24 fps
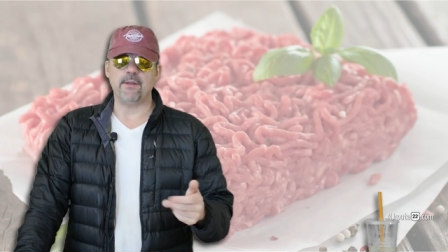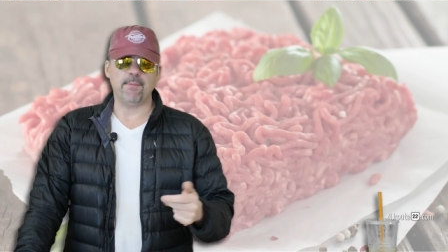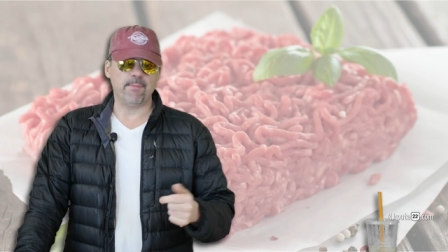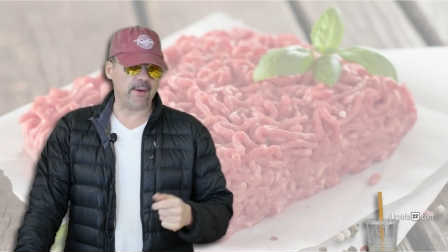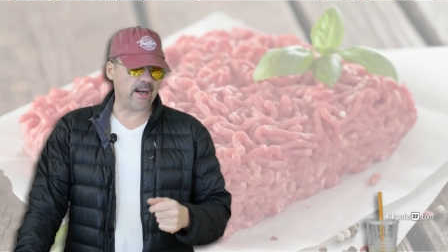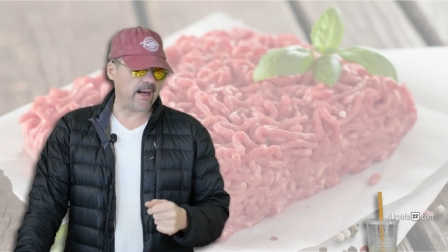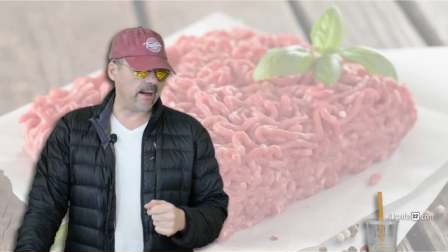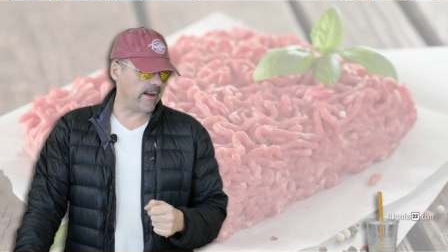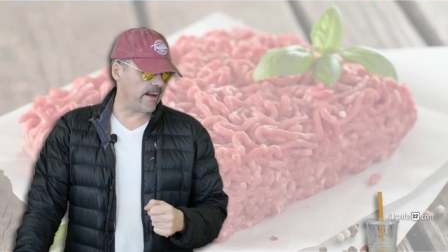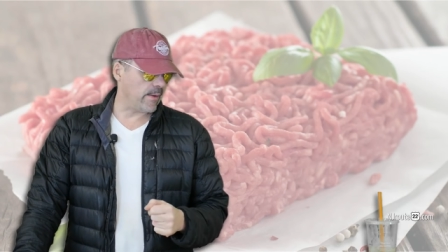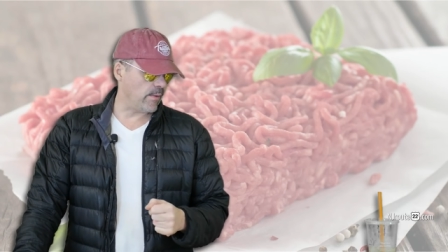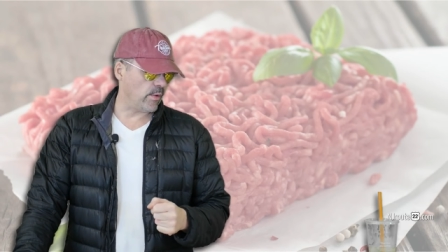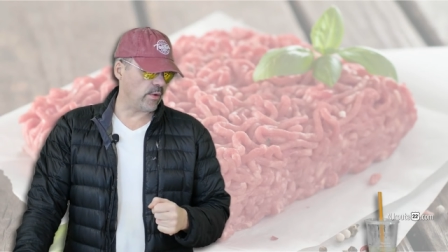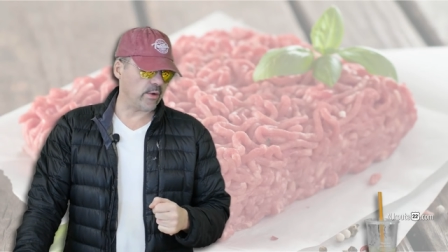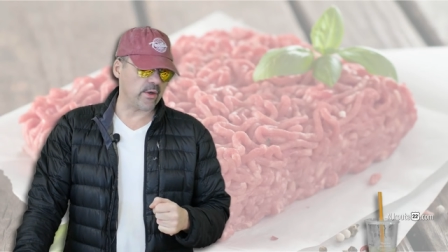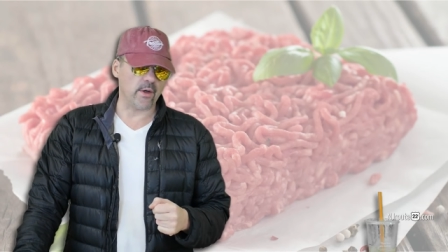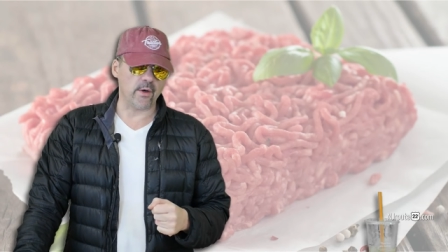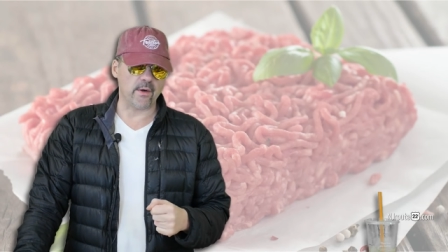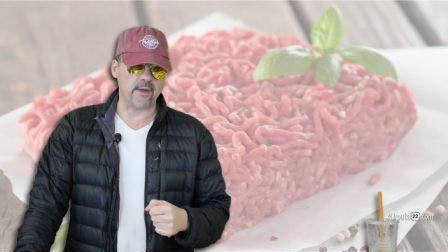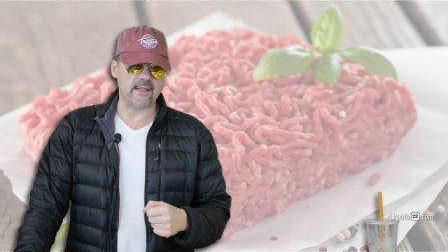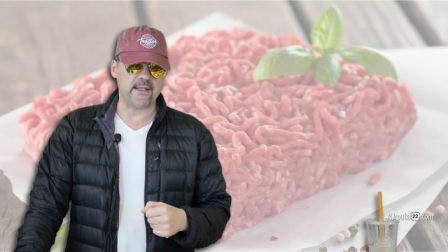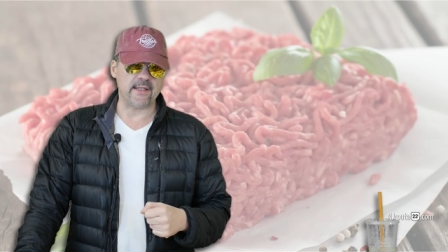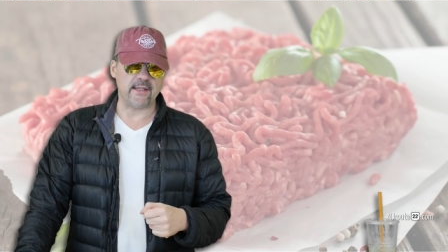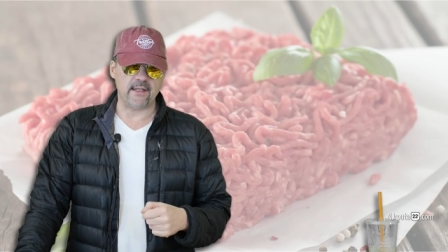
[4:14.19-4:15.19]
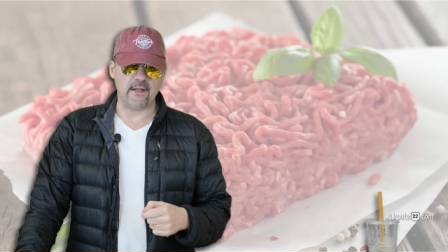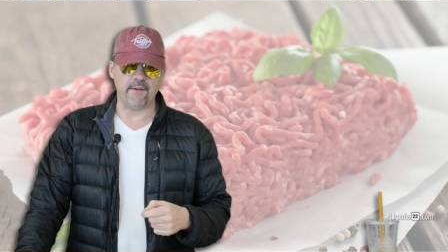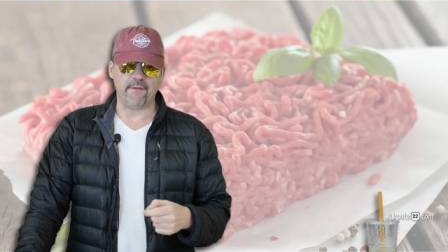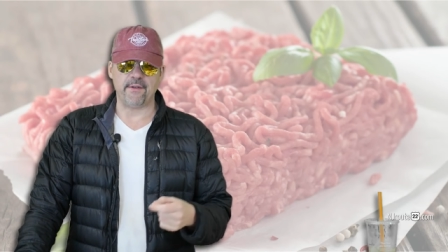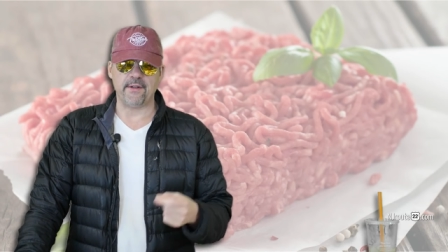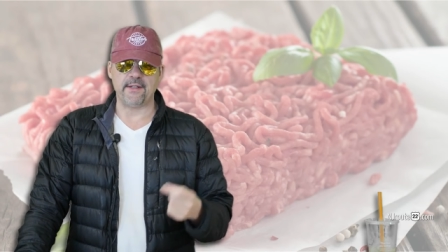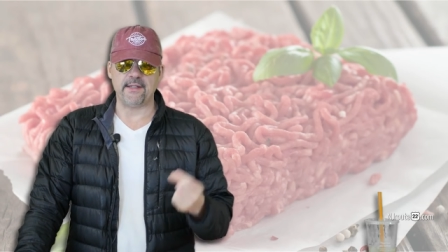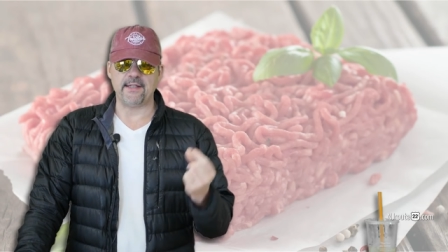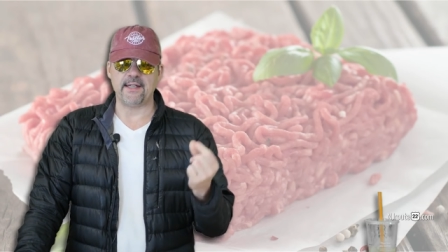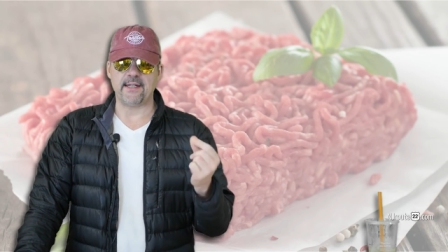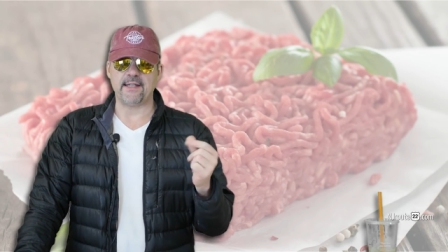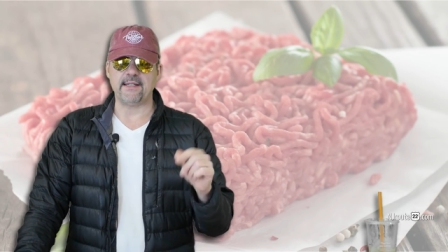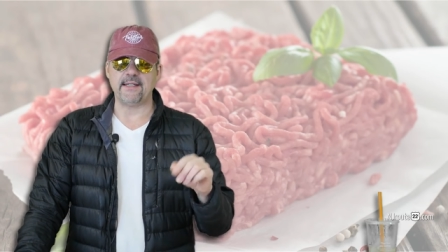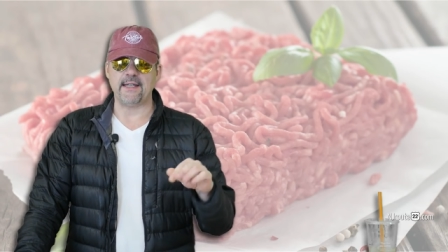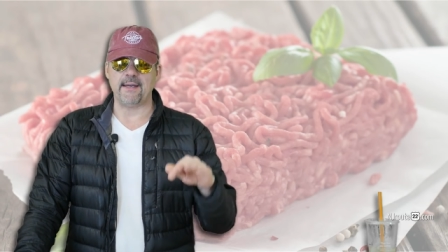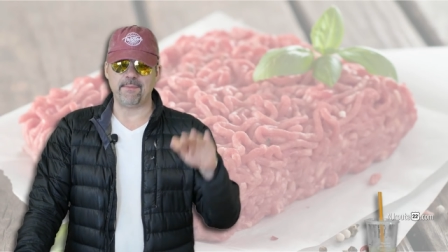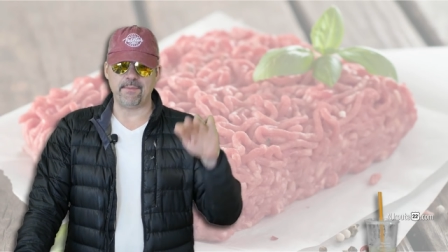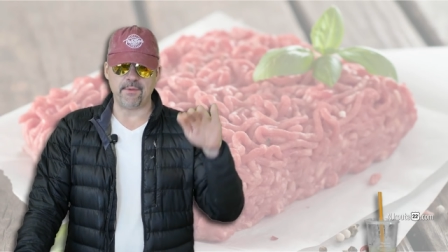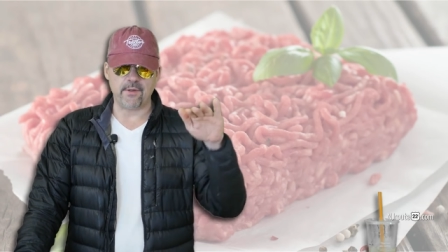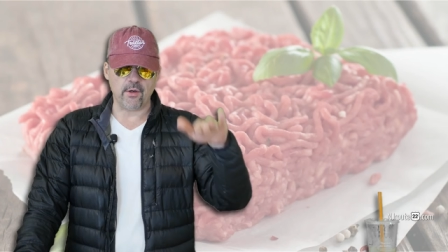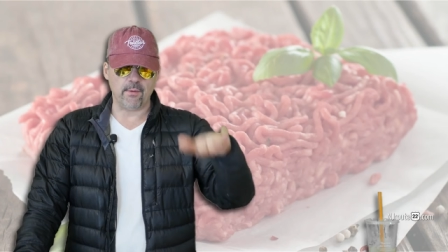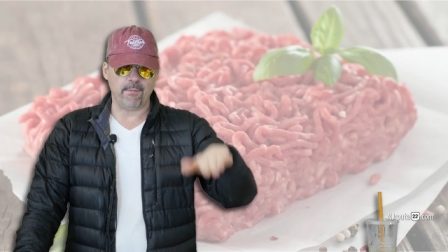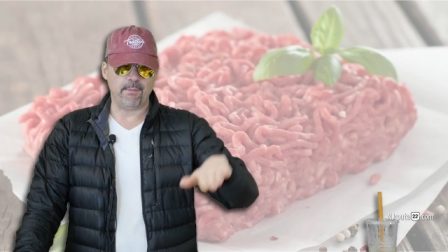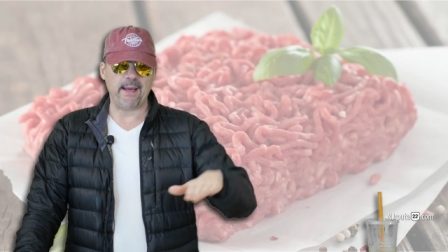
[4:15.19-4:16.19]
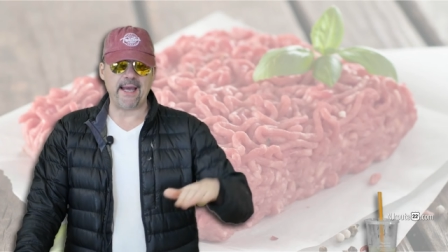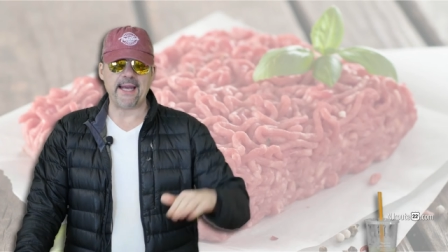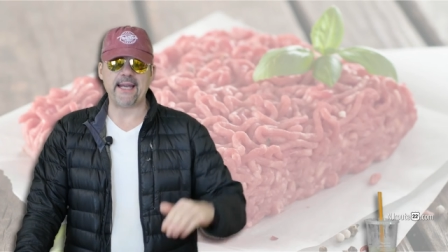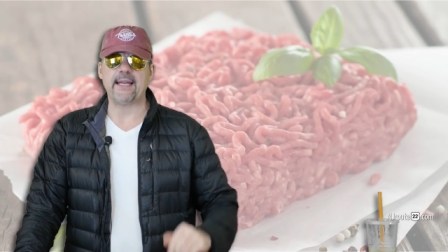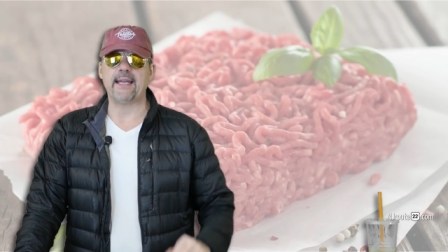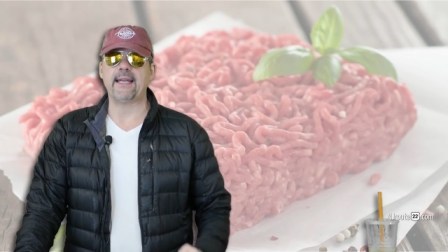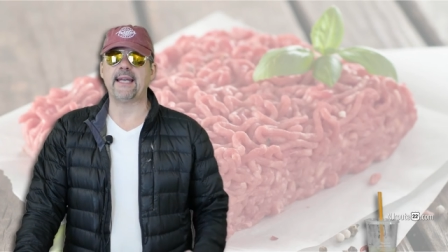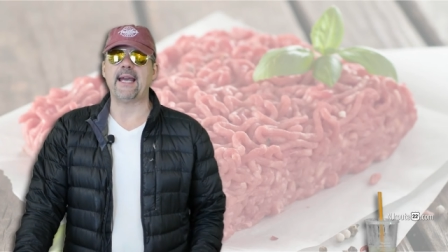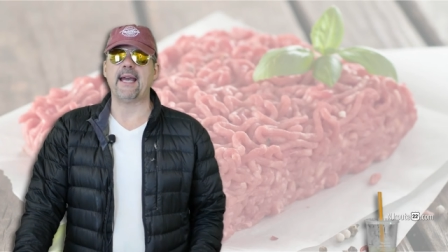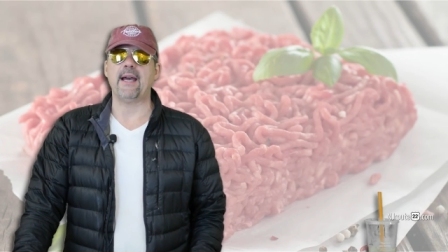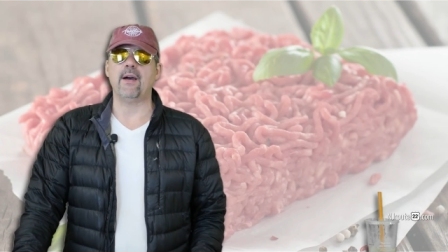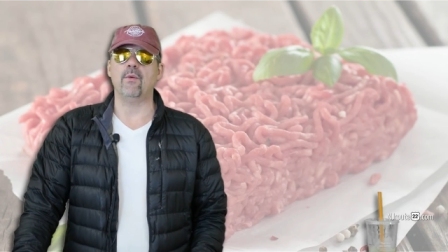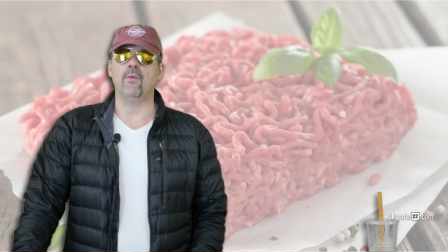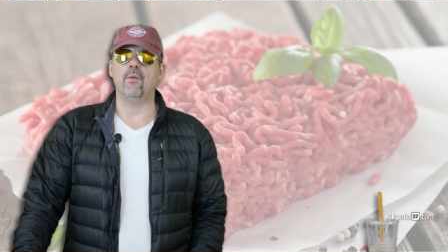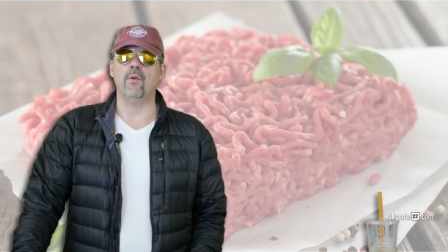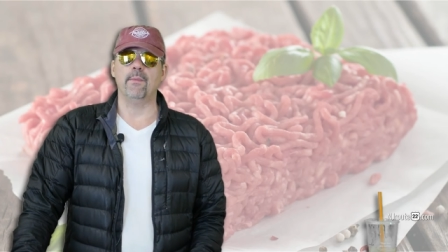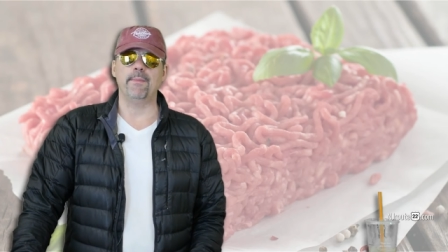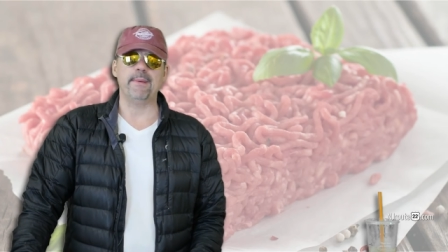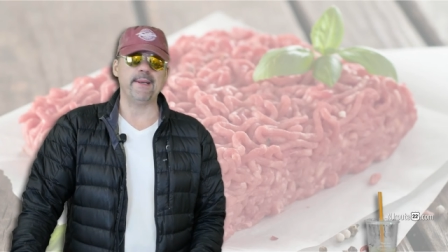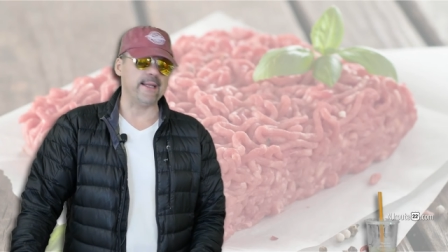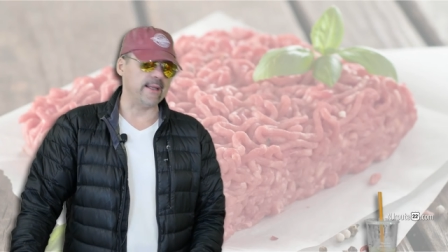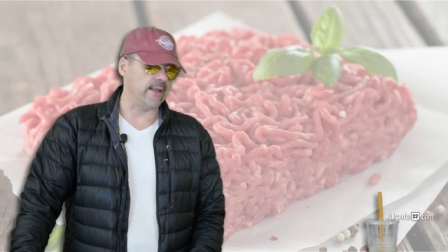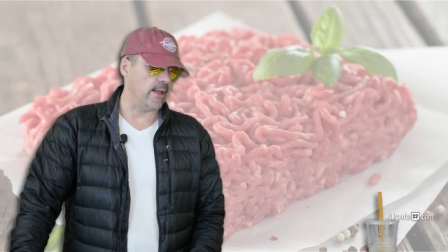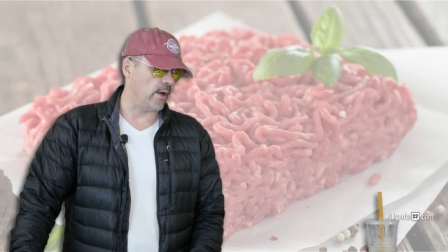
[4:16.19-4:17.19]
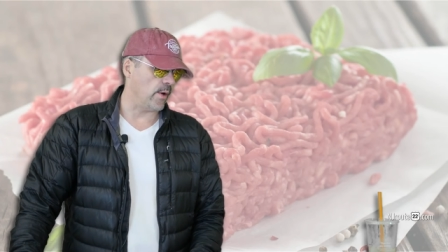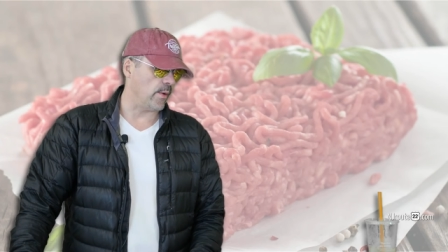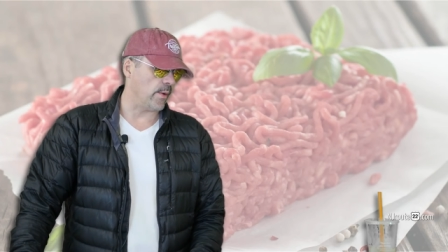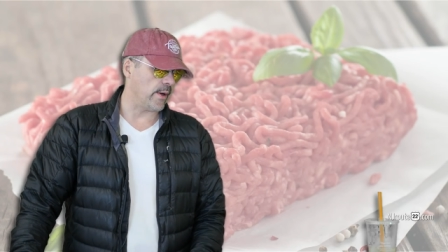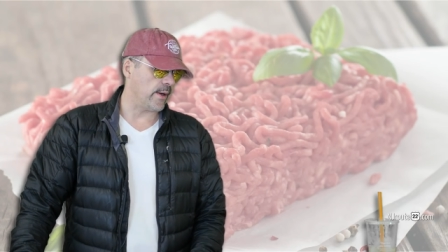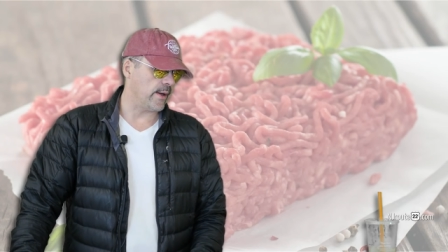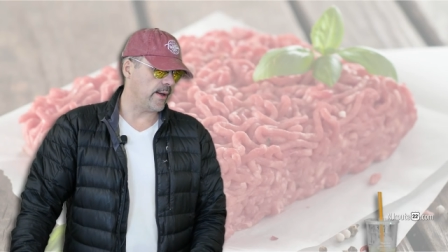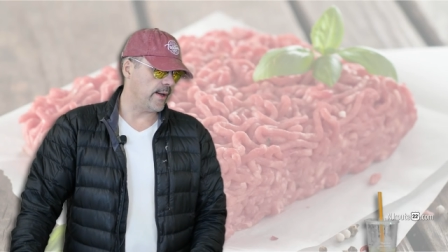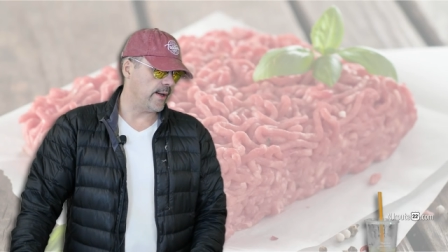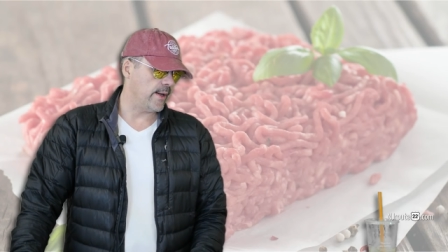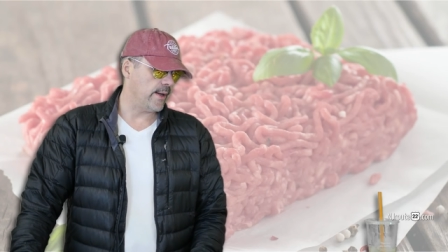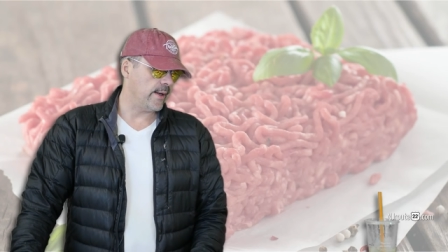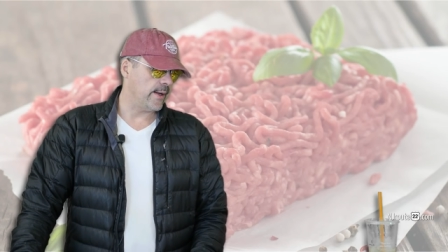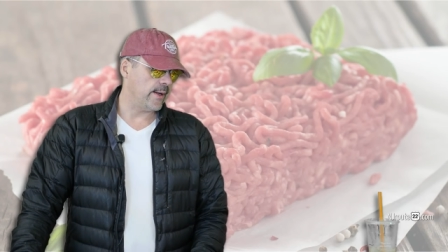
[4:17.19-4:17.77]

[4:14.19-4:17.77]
You probably won't notice a difference, except your bank account will be lower.